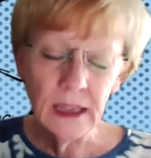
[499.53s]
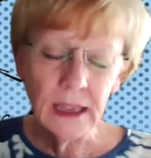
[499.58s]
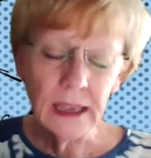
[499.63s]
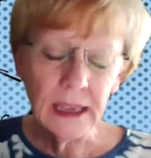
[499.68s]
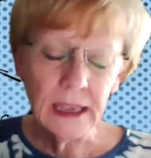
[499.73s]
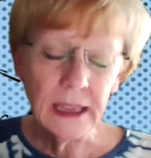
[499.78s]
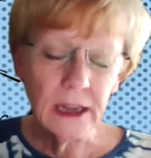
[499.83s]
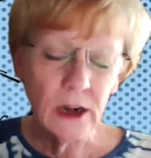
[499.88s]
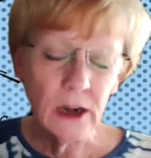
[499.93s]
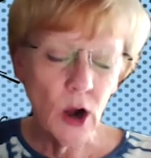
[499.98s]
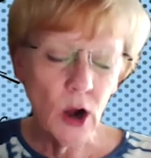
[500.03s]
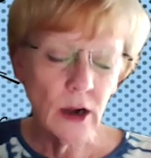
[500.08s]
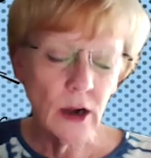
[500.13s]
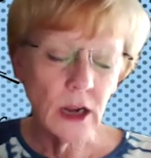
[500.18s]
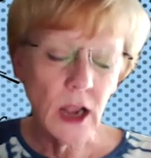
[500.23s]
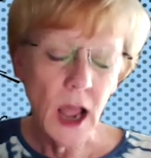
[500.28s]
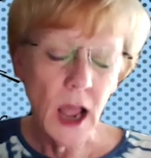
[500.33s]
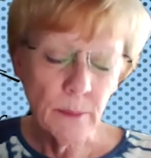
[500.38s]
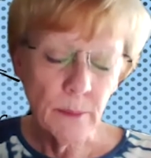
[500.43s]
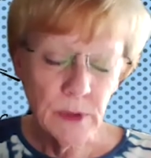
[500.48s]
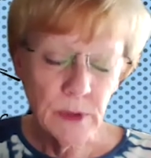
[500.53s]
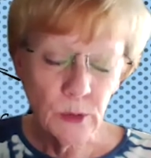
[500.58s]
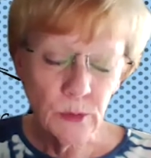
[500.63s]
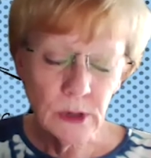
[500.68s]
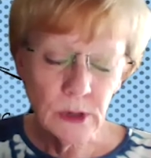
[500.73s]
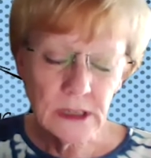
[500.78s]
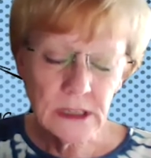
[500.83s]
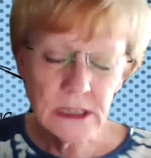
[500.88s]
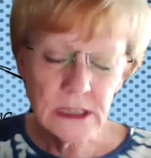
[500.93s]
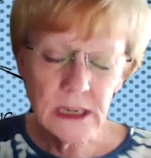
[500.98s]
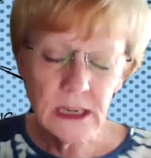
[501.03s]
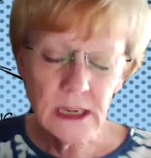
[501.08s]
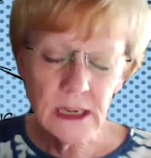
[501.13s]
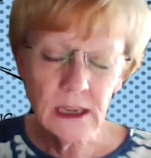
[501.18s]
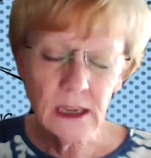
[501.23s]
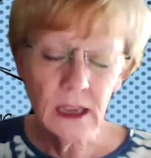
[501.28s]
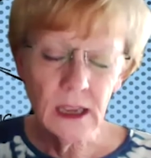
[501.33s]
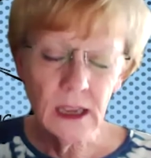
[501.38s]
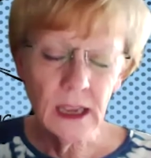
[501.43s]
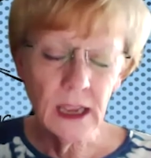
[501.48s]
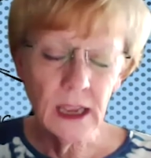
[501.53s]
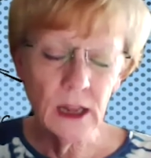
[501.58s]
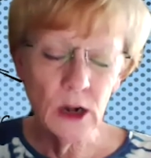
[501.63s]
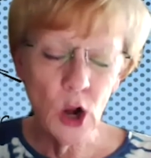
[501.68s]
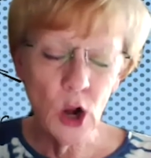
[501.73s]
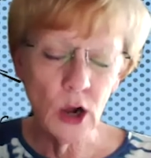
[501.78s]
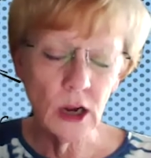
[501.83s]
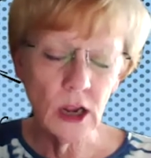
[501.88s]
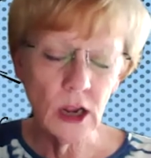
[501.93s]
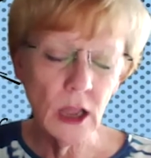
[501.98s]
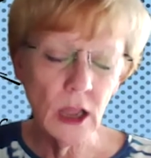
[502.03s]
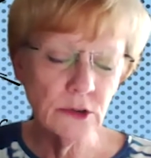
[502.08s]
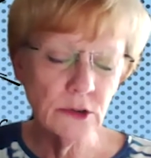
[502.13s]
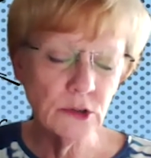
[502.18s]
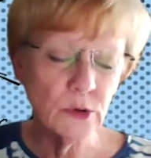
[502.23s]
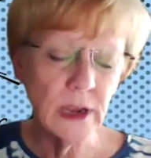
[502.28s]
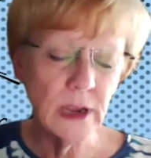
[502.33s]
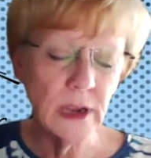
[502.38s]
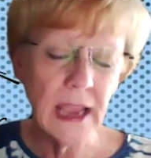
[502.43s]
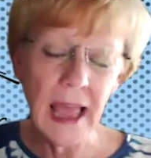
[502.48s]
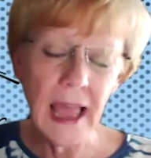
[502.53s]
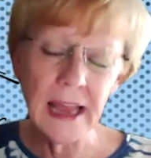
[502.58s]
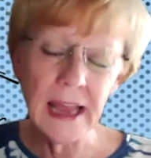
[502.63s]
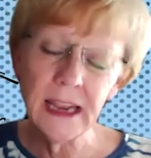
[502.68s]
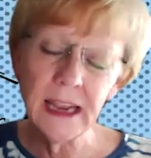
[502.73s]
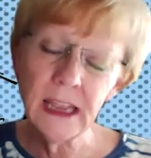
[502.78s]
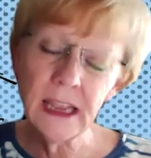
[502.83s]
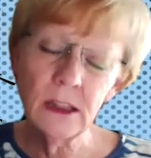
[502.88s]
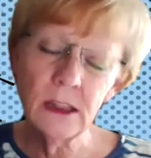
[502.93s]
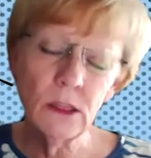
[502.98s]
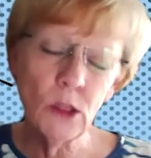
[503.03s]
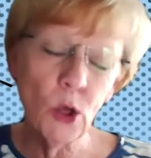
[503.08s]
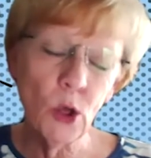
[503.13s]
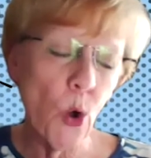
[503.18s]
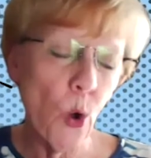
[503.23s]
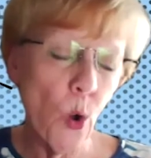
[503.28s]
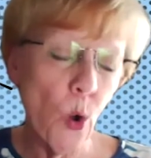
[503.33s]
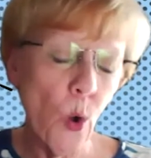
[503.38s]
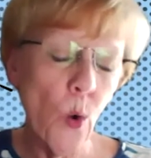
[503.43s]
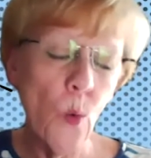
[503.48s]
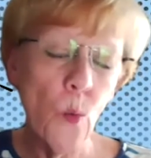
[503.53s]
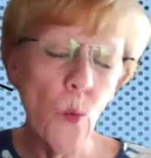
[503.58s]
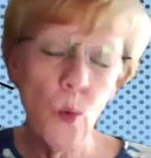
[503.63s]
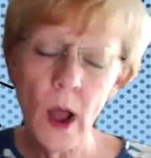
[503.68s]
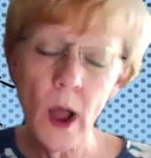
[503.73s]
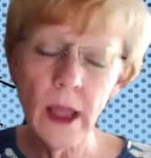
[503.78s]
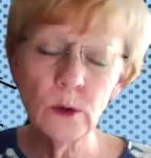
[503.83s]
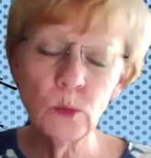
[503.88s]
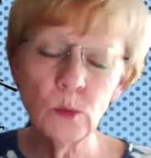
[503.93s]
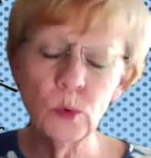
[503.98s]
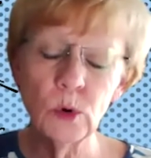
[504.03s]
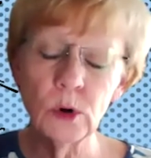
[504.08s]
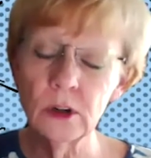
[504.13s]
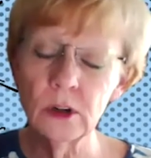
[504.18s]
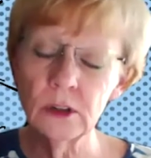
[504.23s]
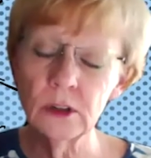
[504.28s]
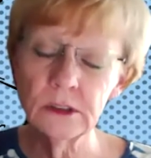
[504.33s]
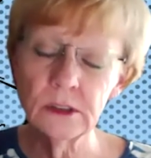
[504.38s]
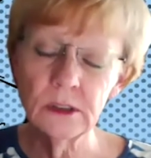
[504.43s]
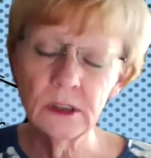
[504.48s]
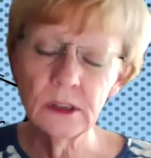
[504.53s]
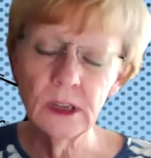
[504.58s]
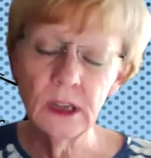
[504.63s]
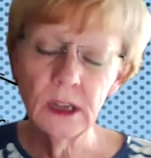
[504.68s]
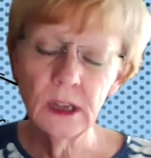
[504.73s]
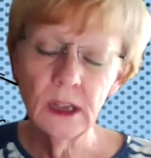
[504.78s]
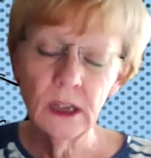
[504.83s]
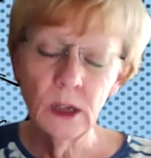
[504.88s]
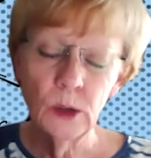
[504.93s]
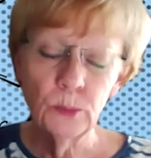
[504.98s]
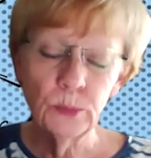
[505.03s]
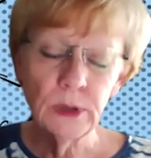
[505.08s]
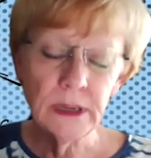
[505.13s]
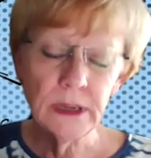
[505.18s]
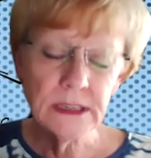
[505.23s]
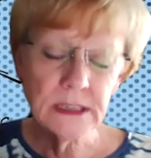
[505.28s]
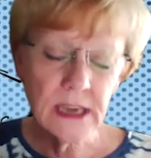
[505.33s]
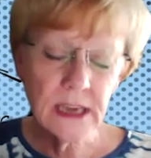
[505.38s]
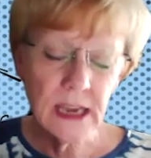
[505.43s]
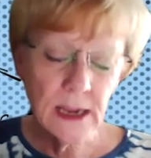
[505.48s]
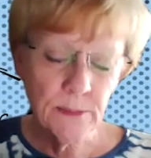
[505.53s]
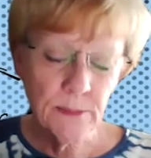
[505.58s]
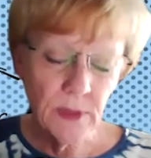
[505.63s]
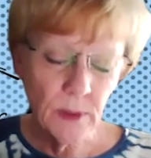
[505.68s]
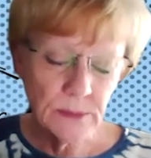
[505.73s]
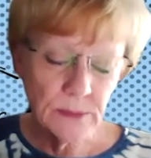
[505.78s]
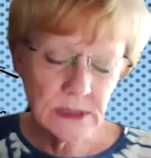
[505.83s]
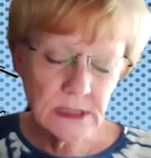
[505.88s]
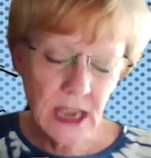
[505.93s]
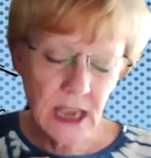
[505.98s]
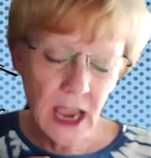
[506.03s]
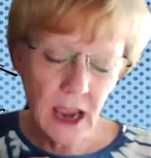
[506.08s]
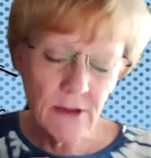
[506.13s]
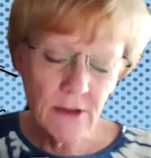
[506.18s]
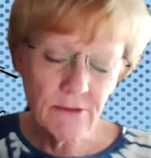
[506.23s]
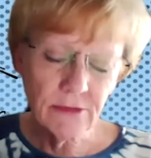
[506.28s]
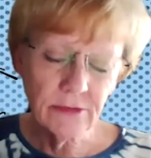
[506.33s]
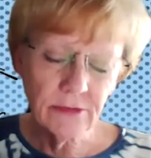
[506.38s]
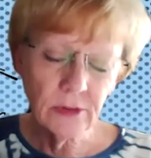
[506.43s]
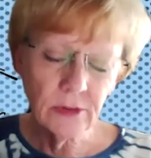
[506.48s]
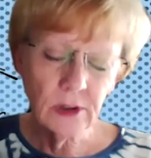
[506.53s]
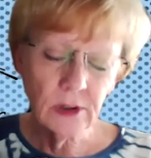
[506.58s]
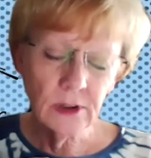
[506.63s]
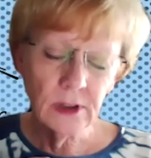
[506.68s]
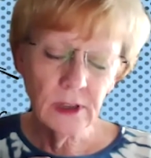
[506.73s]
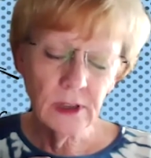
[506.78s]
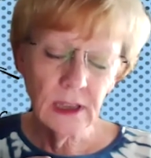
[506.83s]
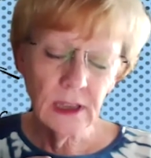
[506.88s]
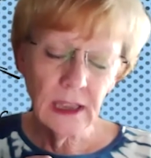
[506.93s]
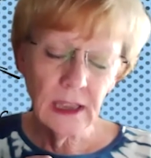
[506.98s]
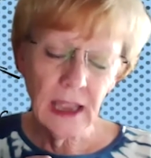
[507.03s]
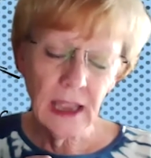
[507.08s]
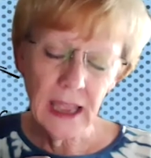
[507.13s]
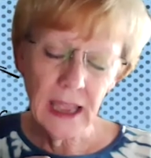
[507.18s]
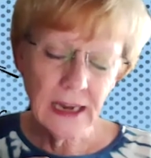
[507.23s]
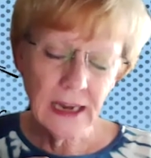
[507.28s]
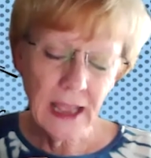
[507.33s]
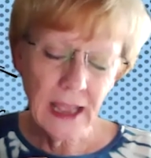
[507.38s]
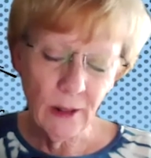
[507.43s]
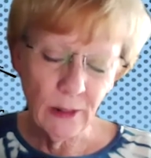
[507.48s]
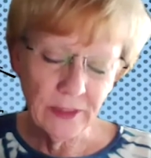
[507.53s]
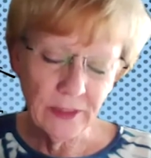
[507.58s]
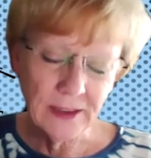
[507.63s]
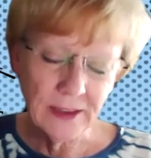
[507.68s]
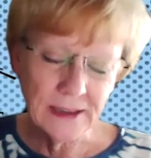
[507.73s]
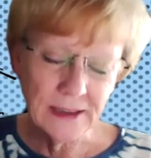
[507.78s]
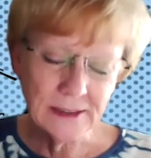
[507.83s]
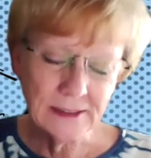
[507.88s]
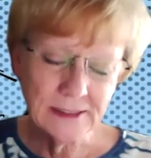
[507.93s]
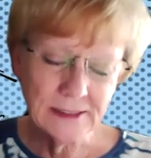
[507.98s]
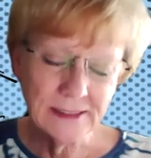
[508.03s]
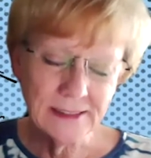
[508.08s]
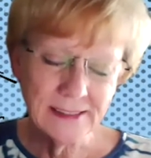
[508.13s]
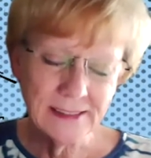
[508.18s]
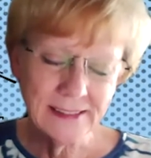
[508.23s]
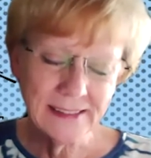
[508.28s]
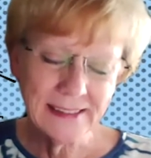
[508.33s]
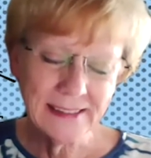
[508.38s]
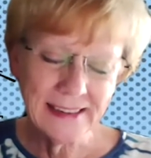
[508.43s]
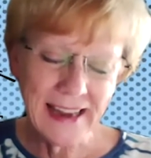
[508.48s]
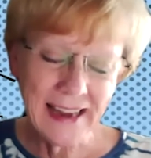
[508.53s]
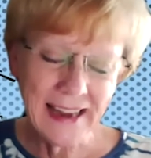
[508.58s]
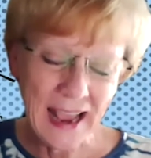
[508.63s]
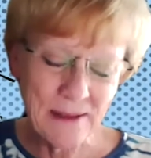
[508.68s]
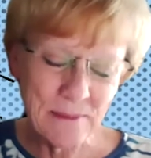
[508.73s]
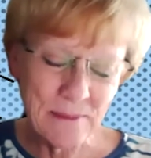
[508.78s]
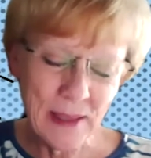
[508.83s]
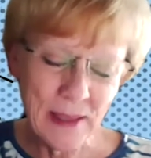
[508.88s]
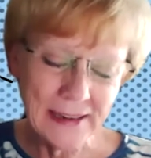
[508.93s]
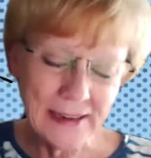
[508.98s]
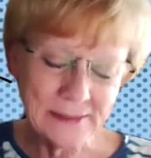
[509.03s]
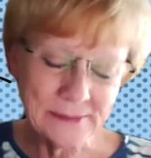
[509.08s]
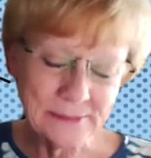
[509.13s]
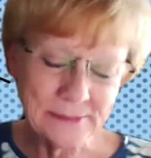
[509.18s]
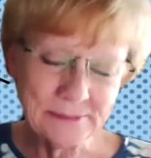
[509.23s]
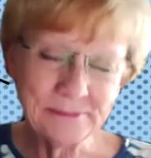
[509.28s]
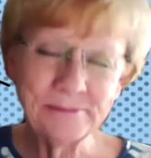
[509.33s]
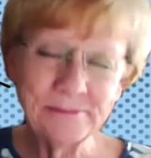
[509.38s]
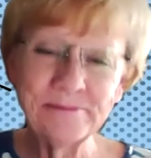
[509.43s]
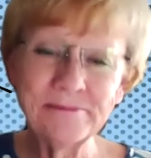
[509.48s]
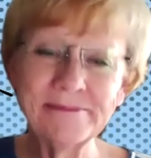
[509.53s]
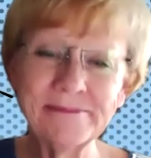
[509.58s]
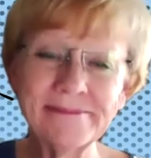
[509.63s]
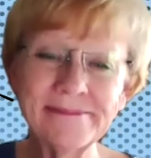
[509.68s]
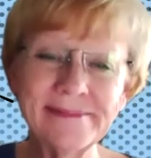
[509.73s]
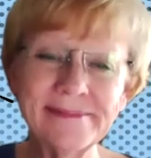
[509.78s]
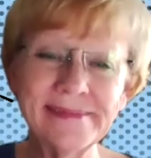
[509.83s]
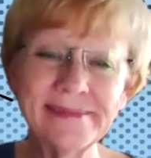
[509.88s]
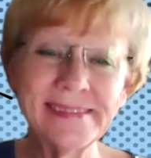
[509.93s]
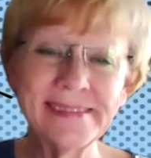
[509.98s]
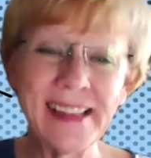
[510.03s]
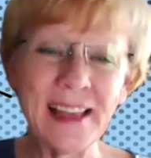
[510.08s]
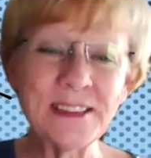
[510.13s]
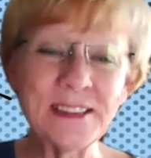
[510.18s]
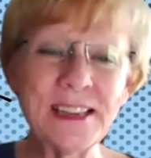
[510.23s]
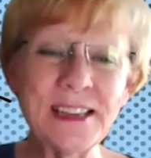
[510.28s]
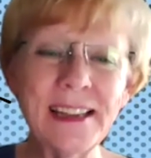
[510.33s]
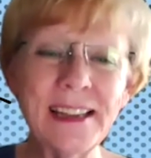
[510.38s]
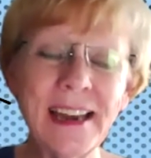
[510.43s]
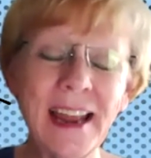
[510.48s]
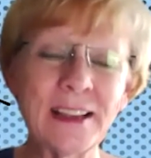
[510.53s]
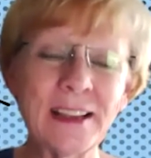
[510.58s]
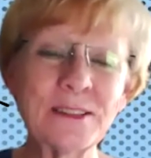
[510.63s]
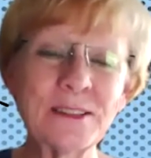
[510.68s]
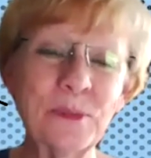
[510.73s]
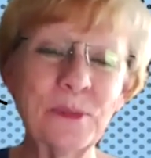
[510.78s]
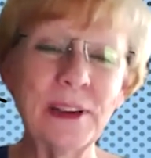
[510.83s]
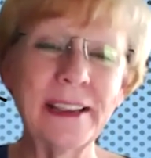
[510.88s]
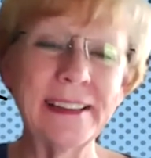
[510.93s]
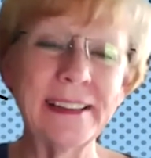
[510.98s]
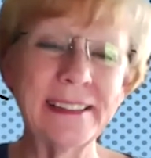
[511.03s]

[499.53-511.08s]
in our community, in our country, and in the whole wide world. Please keep them safe and healthy. Amen. I'll see you next week.